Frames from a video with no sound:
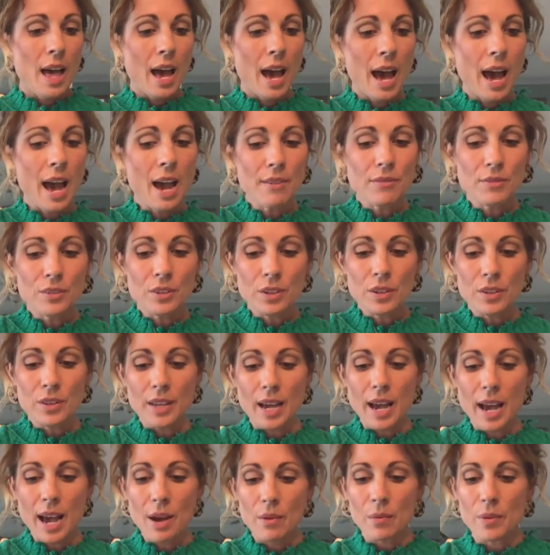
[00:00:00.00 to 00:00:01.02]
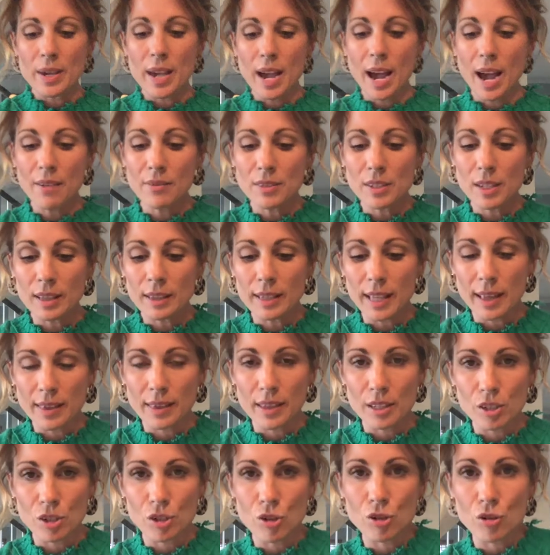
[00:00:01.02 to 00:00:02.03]
After that, we have to let
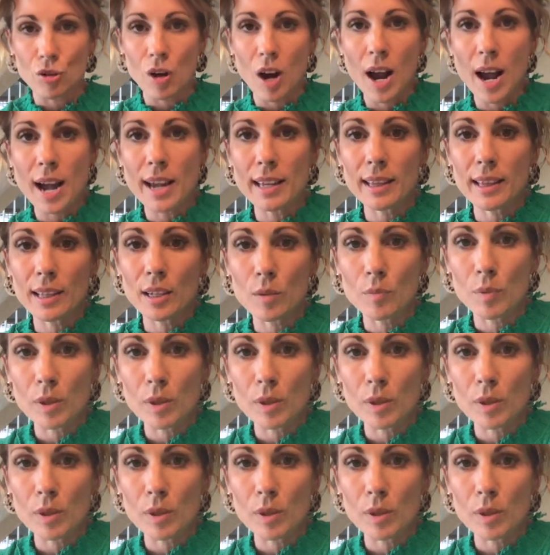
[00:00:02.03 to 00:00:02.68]
this dry a little